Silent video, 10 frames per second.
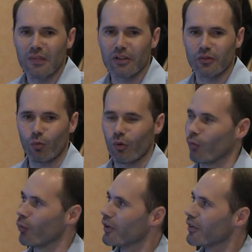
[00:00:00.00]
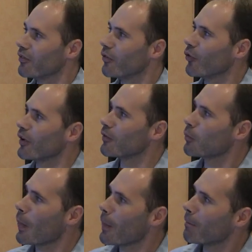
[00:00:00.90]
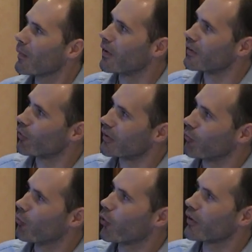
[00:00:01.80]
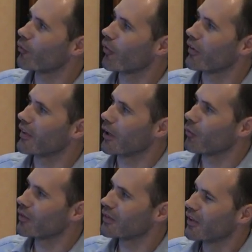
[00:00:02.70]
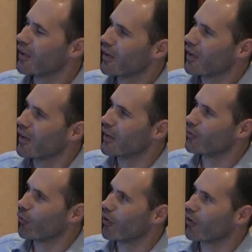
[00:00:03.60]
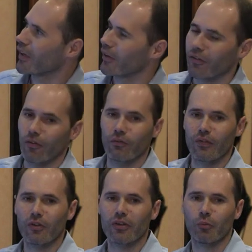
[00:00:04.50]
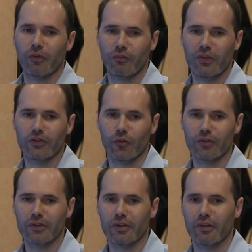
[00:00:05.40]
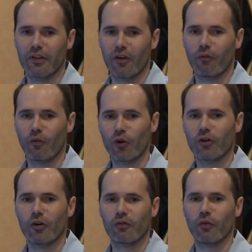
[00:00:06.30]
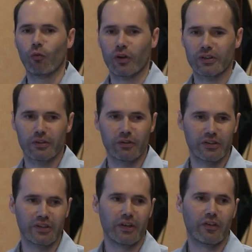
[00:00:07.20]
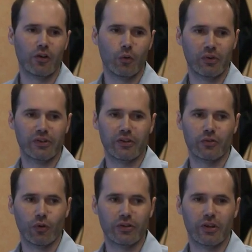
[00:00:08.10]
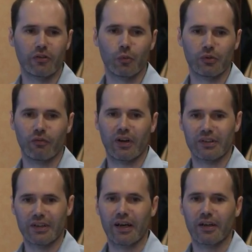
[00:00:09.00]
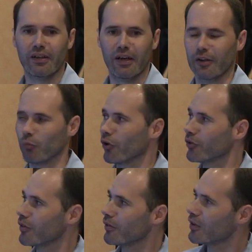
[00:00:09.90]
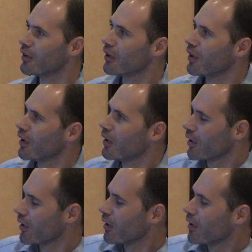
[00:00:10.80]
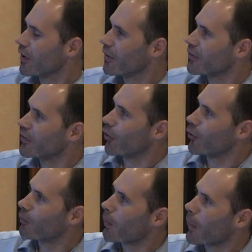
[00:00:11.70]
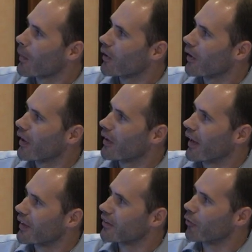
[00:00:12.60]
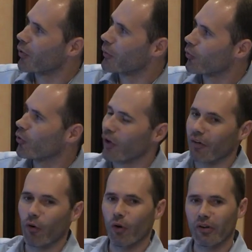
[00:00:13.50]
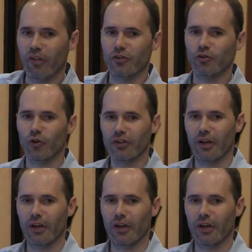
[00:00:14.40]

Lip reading: So what we're doing is what's important with these animals is when you look at their phenotypic features, they are very good for what you see in the human situation in terms of anxiety and depression. So as the people who have only the short